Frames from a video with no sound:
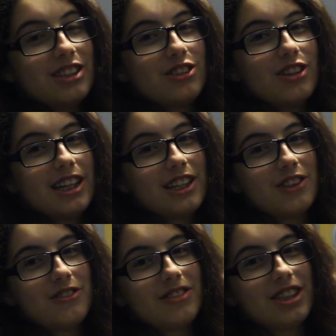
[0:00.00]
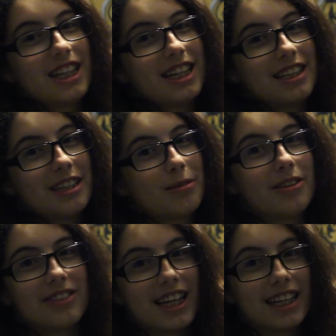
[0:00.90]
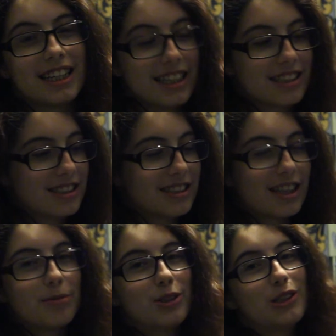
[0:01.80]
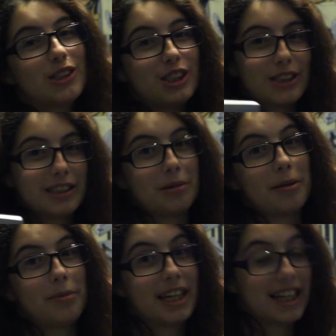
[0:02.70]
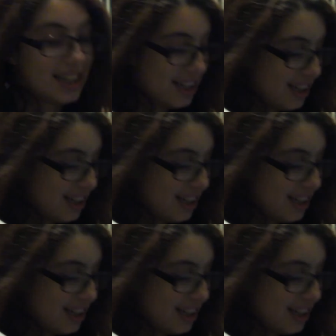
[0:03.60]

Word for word: So I, you gotta think about that, I guess, because I'm usually just in my bed.